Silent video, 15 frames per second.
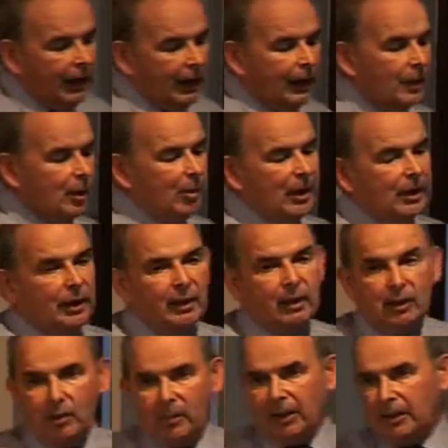And the big thing,
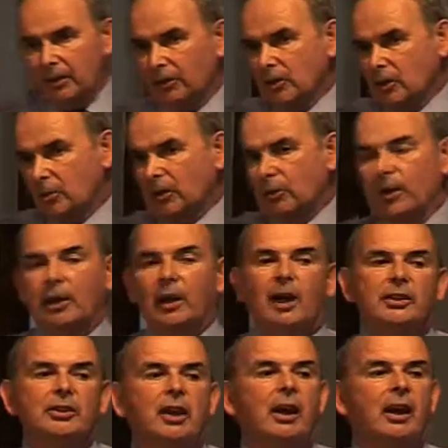or the big difference between
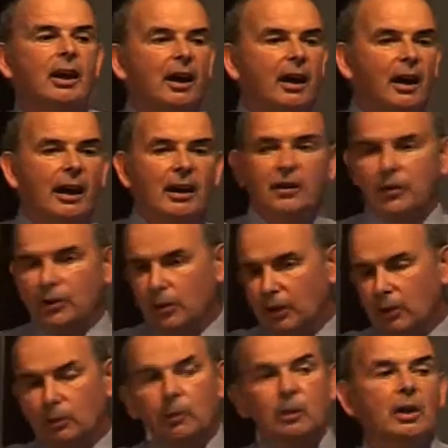us and
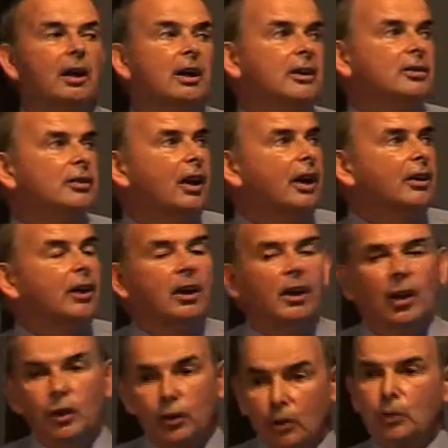you, is that
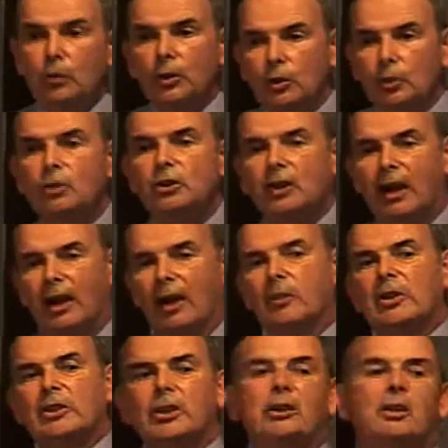you use our
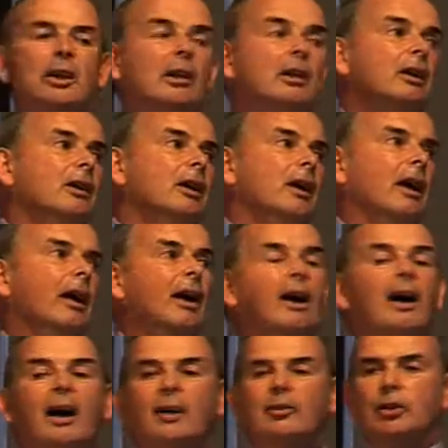material
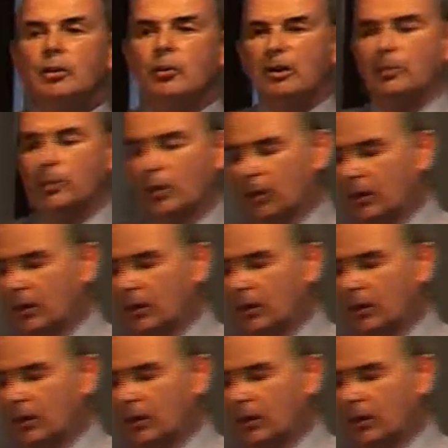after we've put